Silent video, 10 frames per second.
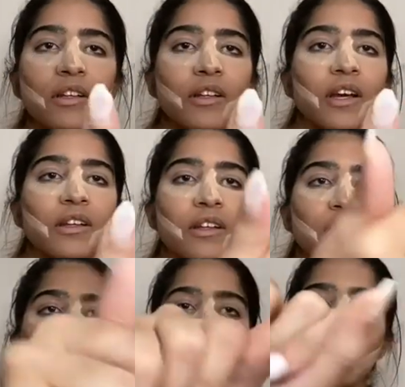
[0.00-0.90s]
like
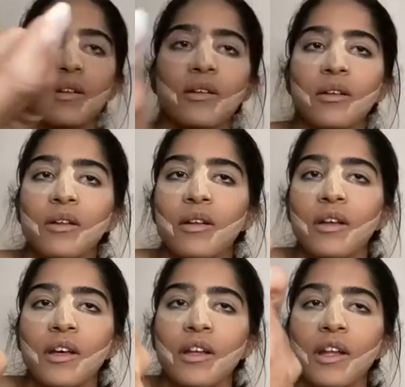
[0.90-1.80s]
this
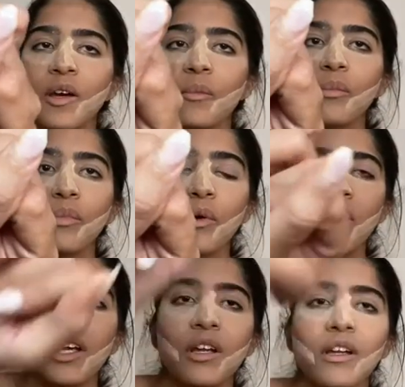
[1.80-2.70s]
it's like
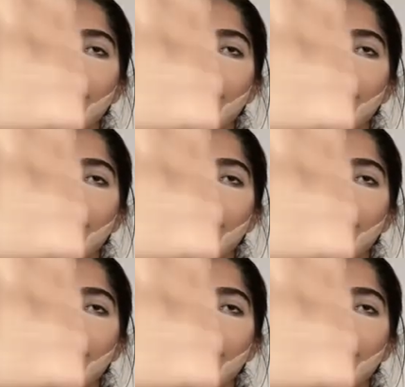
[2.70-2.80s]
broken